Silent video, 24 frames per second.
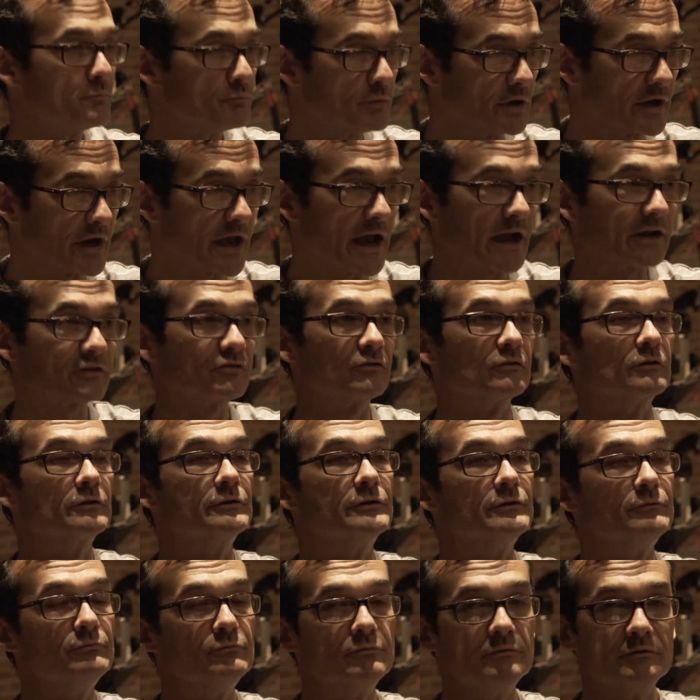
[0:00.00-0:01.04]
but
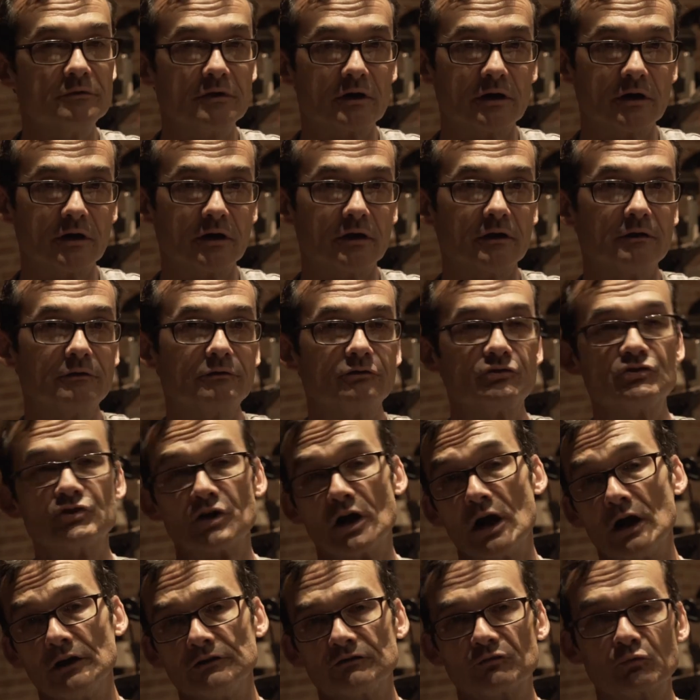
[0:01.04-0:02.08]
actually
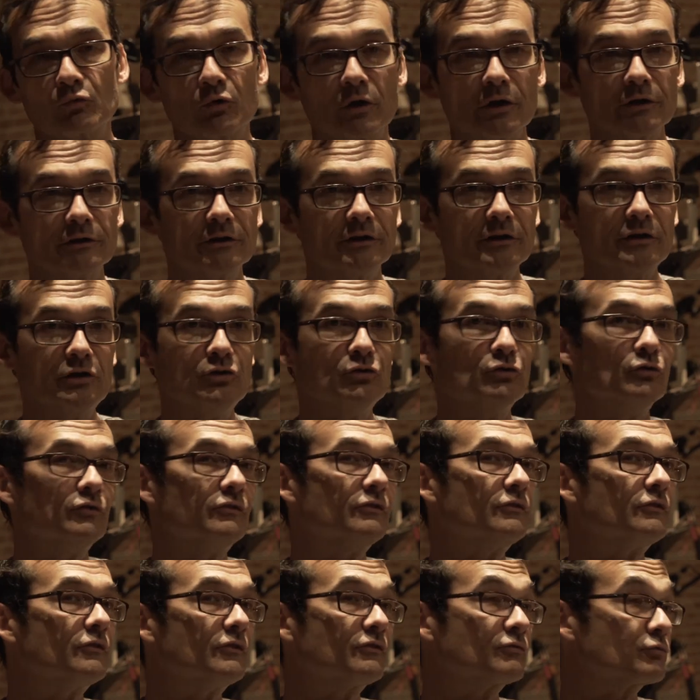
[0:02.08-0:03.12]
John's word that he
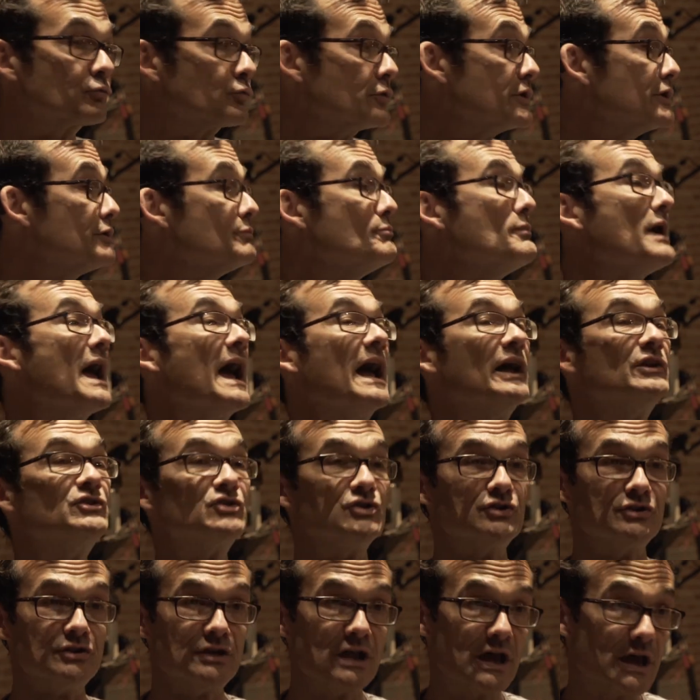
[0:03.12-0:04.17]
uses is
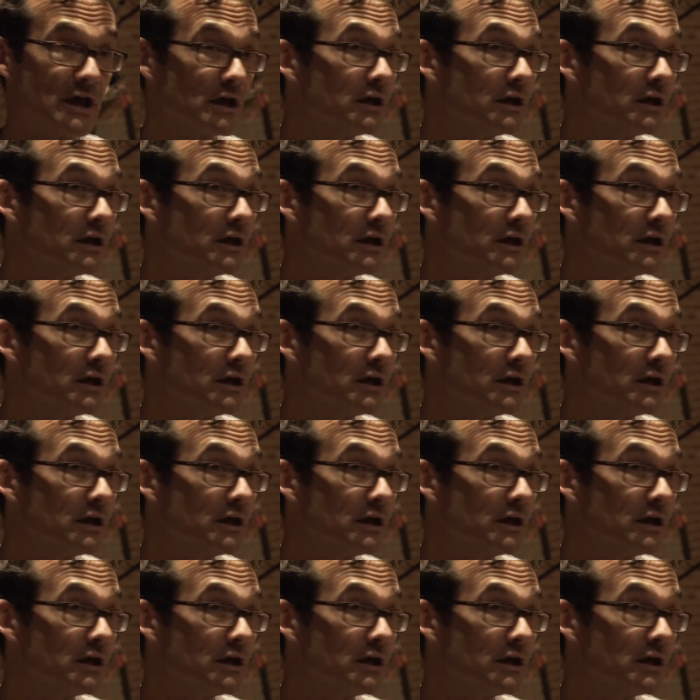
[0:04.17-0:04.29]
reimagine,